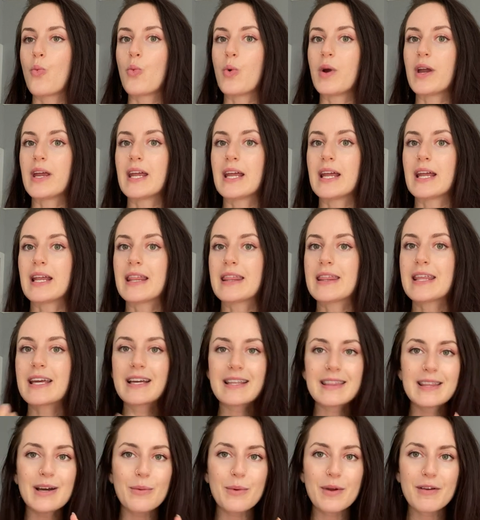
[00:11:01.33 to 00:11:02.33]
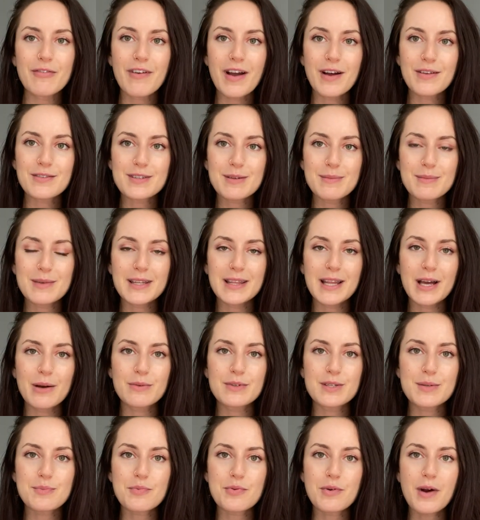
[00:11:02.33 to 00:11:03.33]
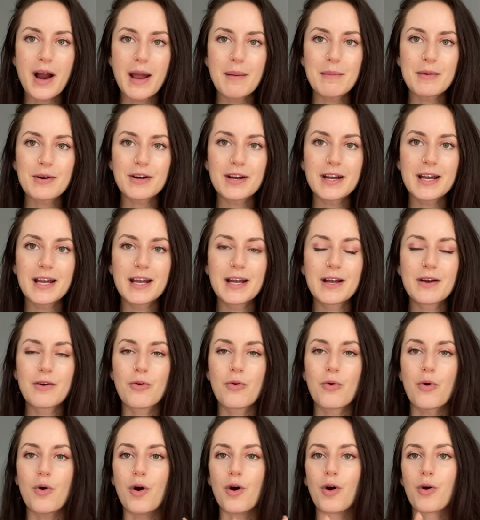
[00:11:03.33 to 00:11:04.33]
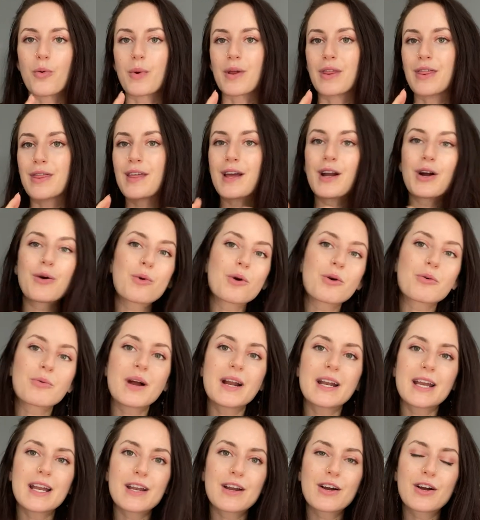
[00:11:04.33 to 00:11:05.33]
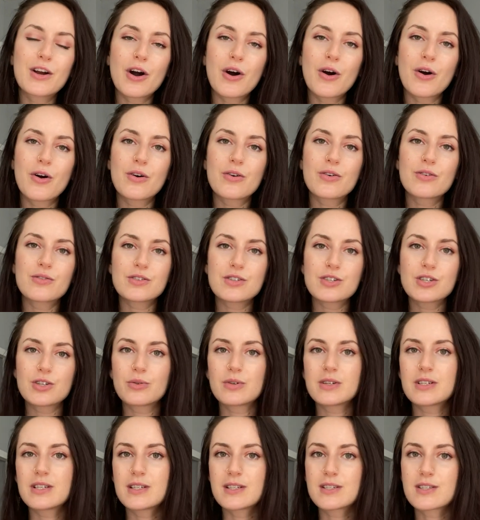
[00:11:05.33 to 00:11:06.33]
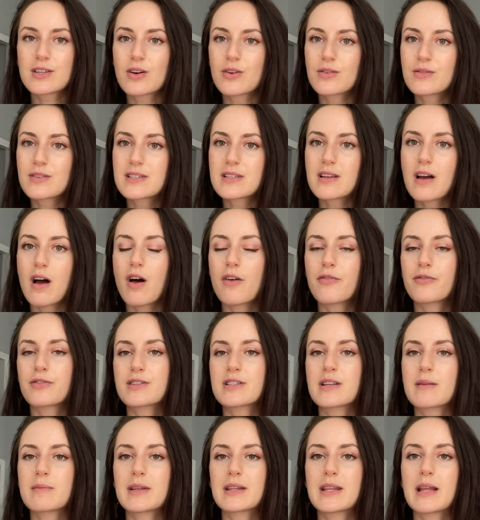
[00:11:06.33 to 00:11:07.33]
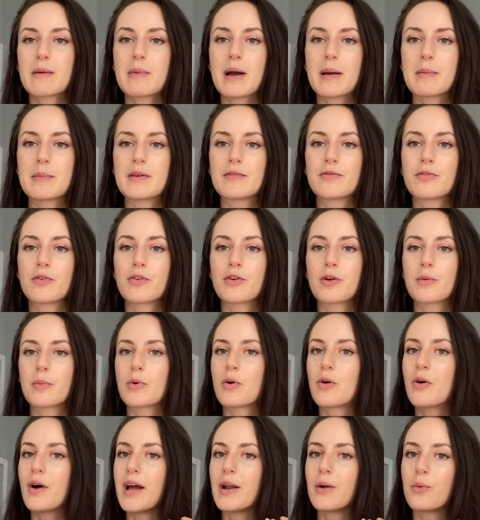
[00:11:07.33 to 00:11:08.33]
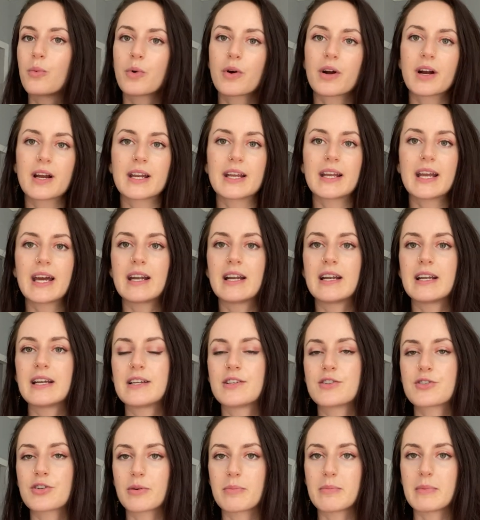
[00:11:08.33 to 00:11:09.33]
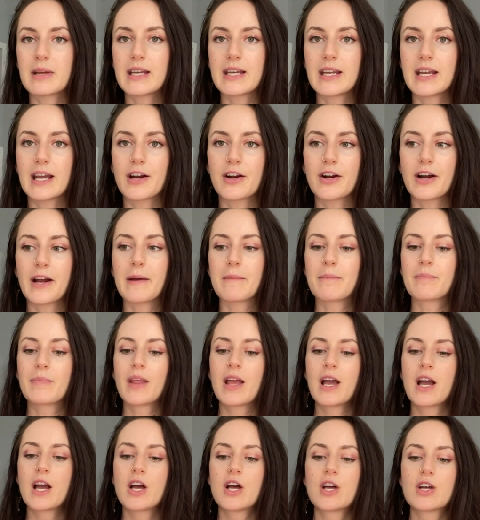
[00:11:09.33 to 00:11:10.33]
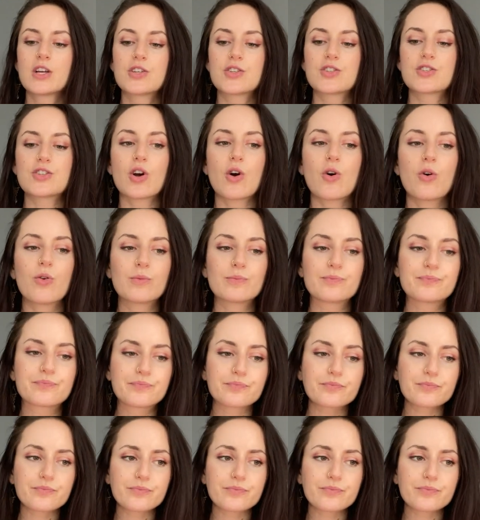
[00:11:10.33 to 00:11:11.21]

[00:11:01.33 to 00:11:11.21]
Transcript: we think that we found something that was primary or we think we're ready to go to a disowned self or something that might be vulnerable and we're going to get an intermediary. So